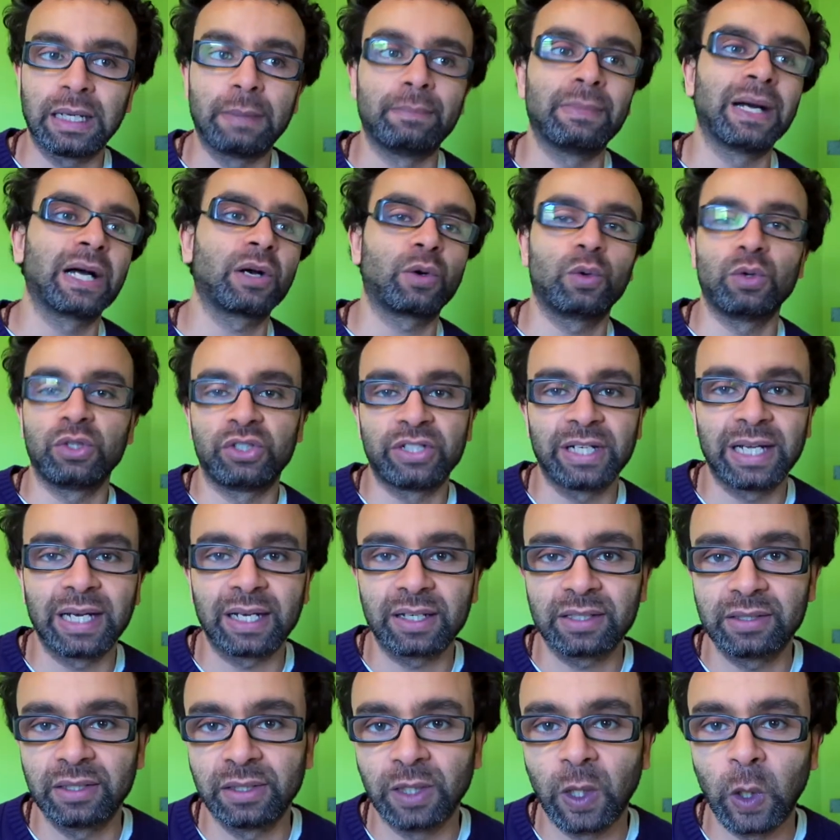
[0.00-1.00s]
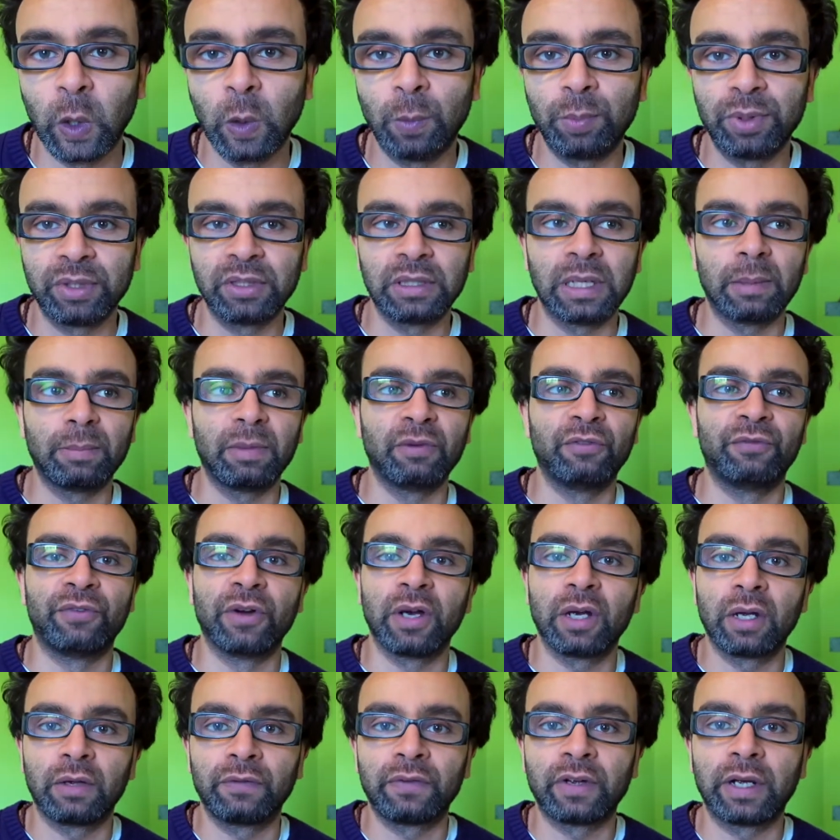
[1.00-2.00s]
just like Michael Jackson opened up a
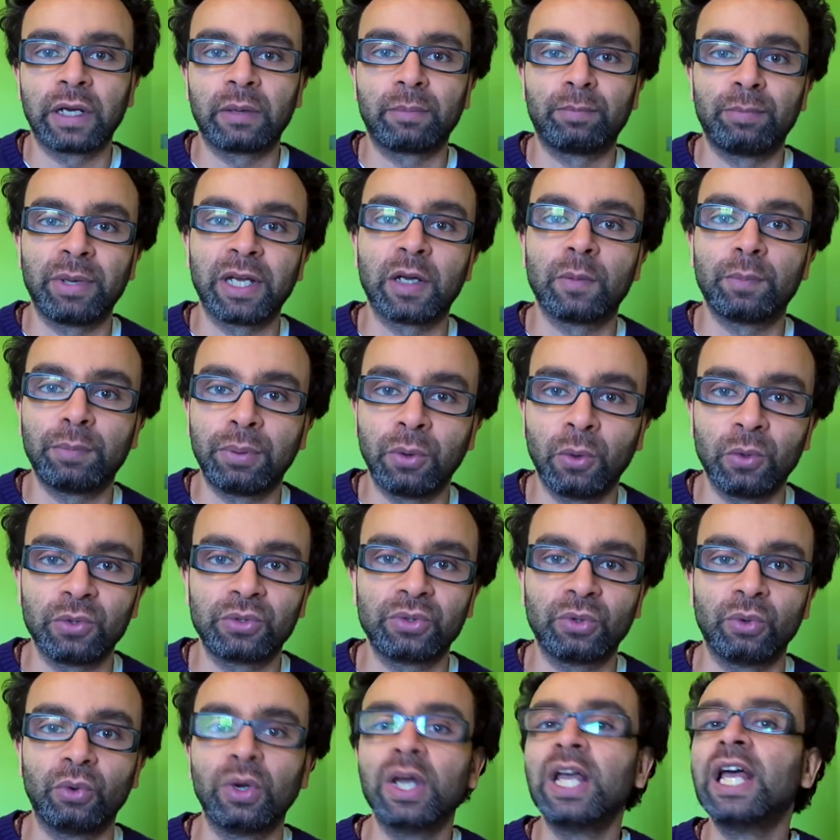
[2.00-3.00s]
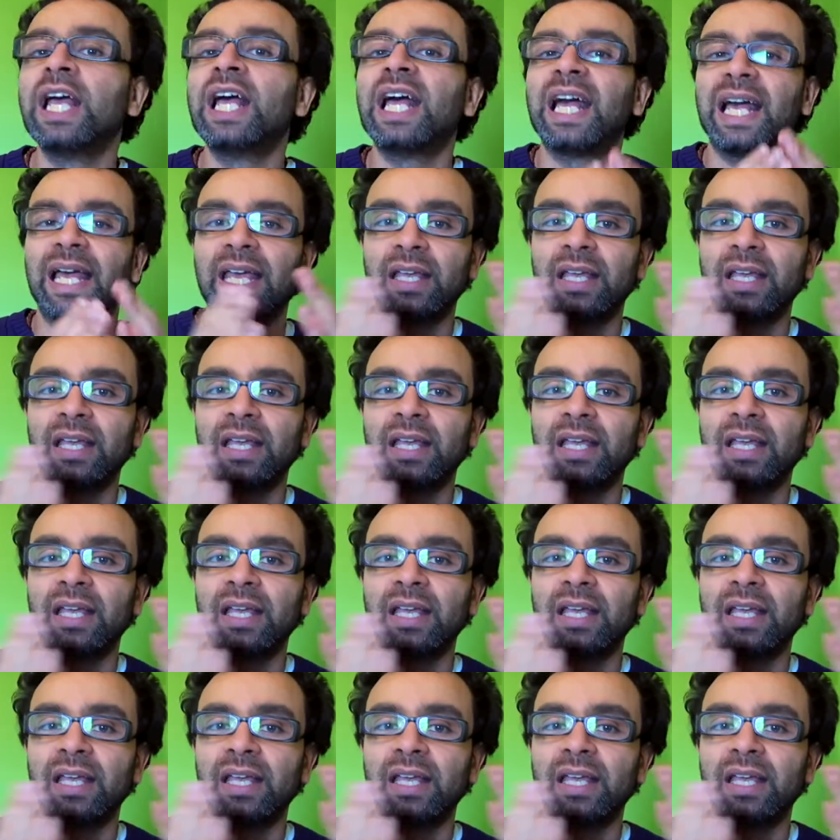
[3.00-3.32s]
very very big portal